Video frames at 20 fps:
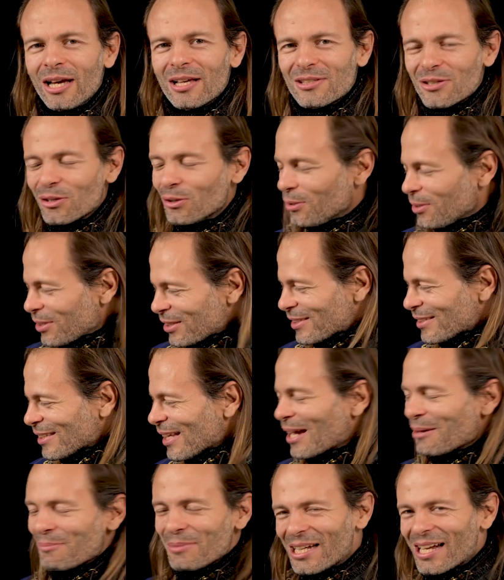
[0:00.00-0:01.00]
So it's
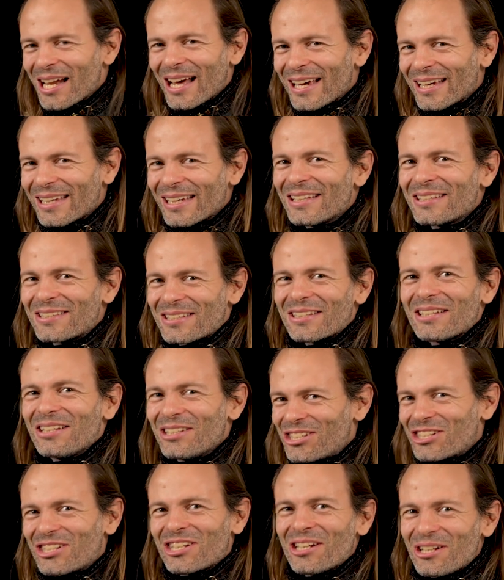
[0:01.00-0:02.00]

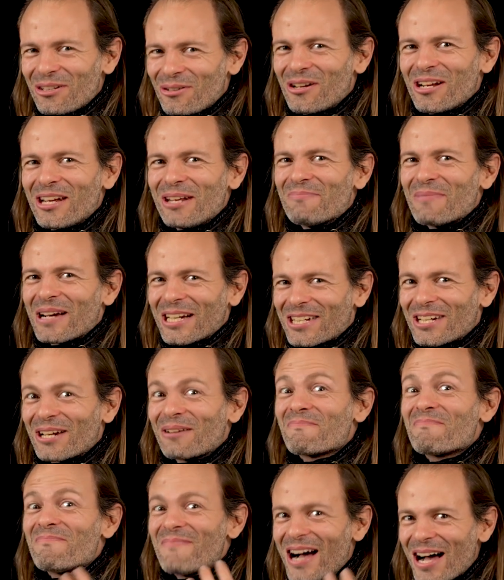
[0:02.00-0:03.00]
generally
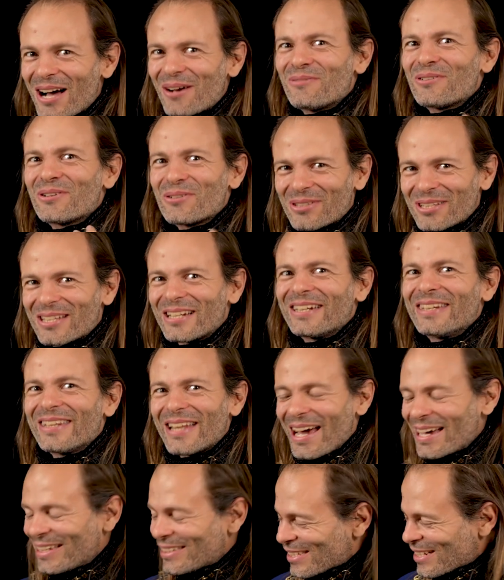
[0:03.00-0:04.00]
matching marvelously
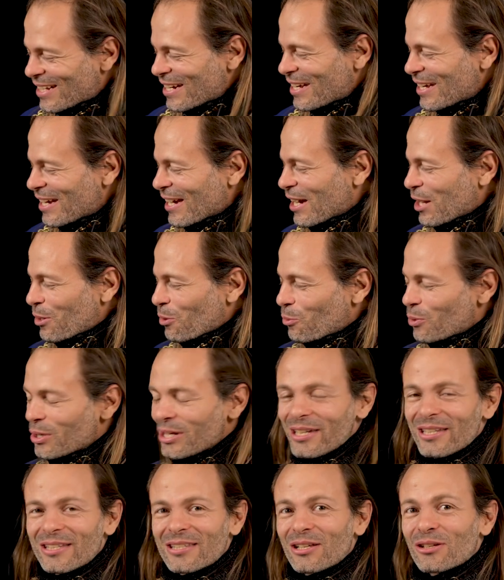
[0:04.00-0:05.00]
nicely
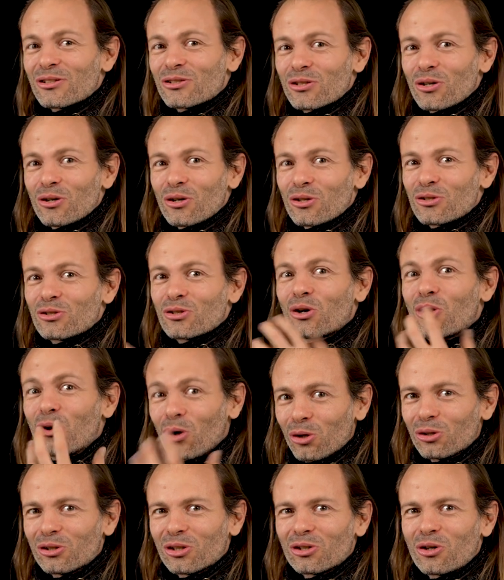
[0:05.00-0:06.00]
with the
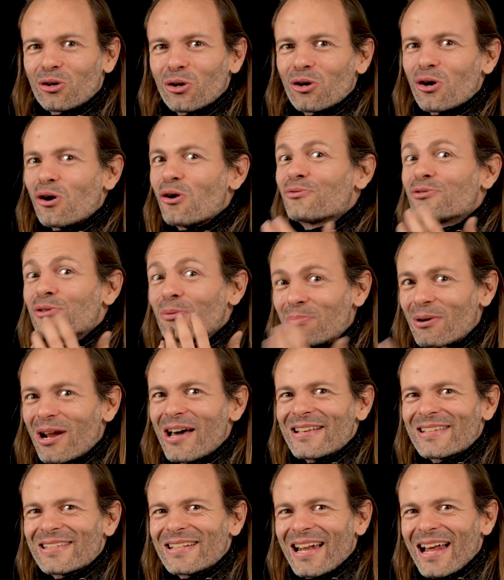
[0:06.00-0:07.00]
golden color of the
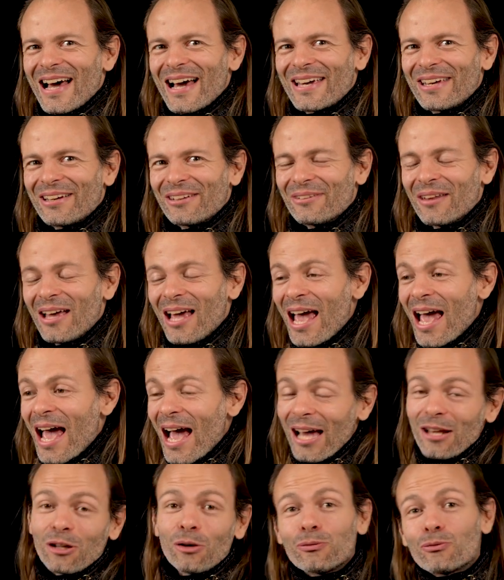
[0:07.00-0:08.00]
brass lion.
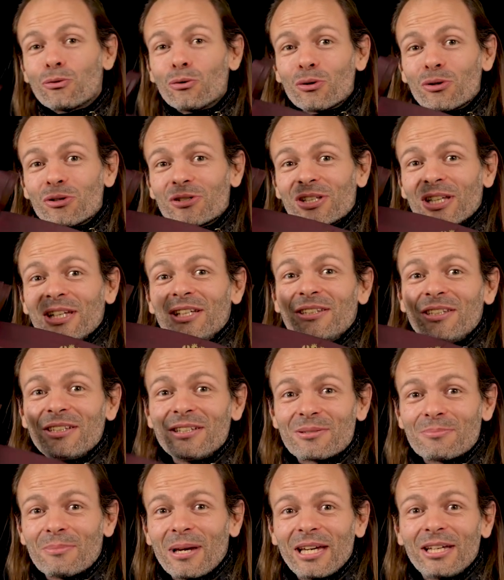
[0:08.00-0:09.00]
And of course it
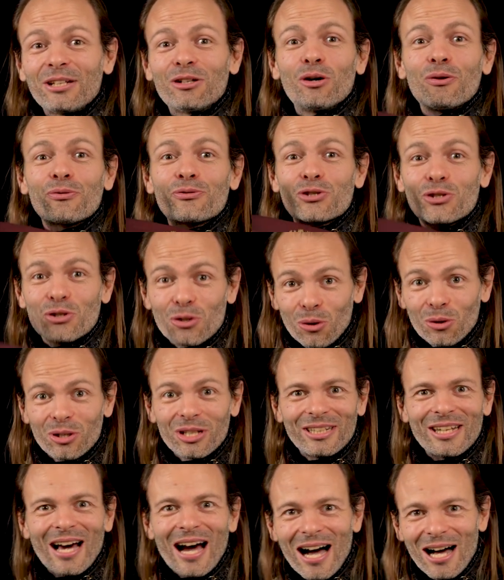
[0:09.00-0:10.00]
is made of
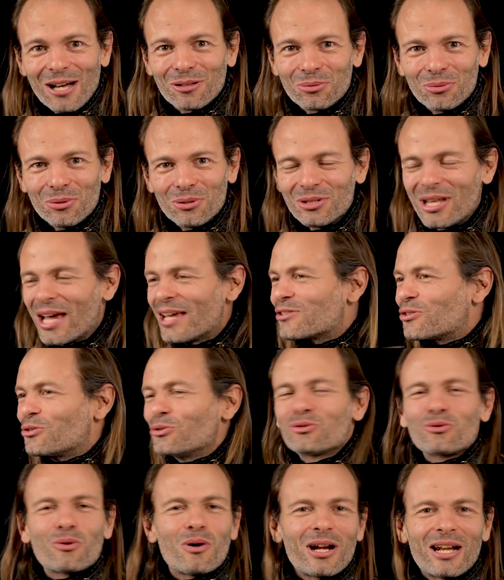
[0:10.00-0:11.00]
solid hardwood as
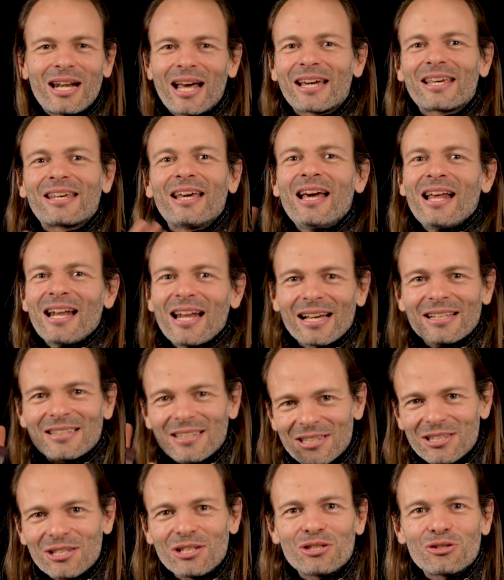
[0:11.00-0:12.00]
usual. Like
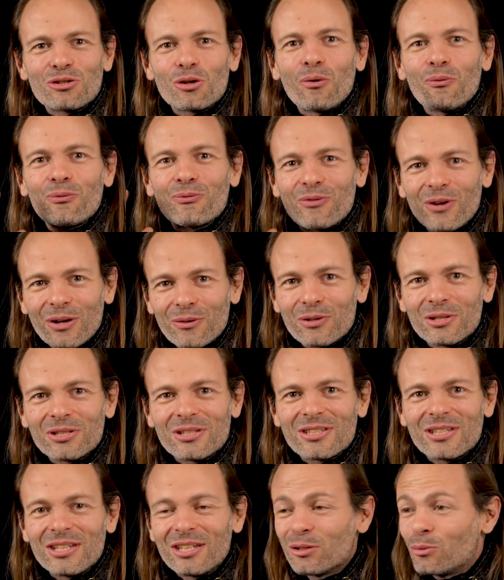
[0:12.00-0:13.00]
this is your
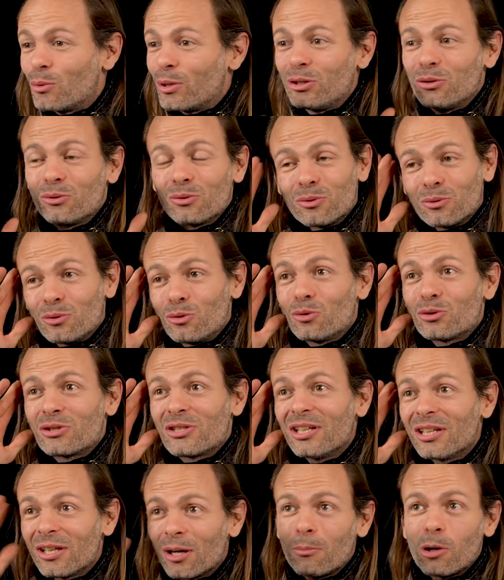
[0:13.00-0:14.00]
favorite thing when you
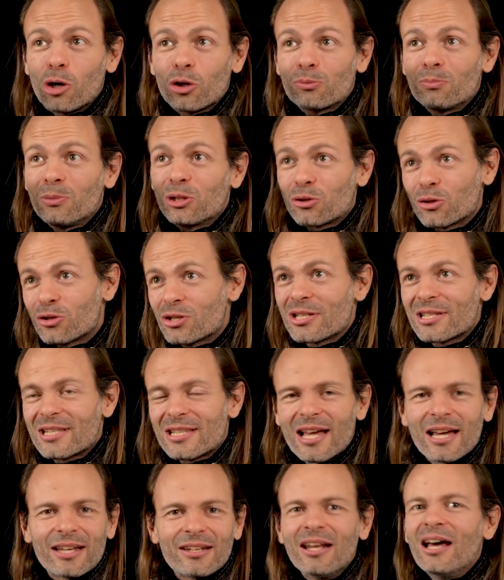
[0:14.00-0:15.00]
think about Mythrojan
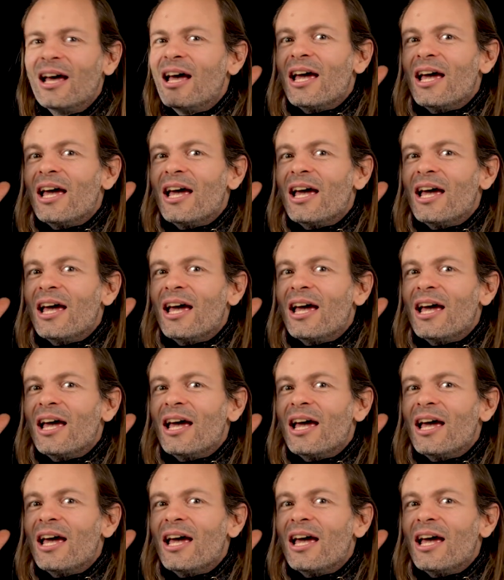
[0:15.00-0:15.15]
Stan.